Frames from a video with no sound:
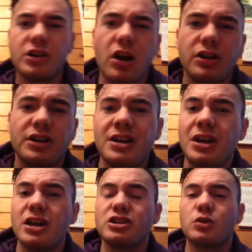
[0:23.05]
talk to you
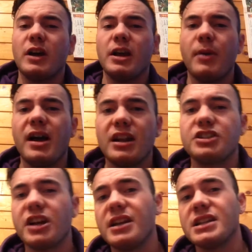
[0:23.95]
guys, so I
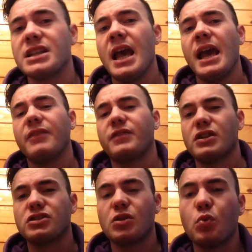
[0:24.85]
apologize if
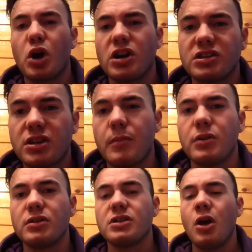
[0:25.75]
there's some word
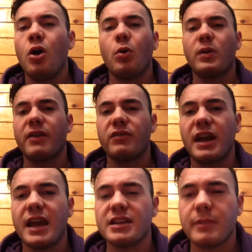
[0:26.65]
stumbles or whatever the
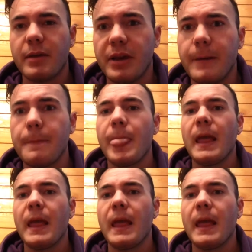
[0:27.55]
case may be.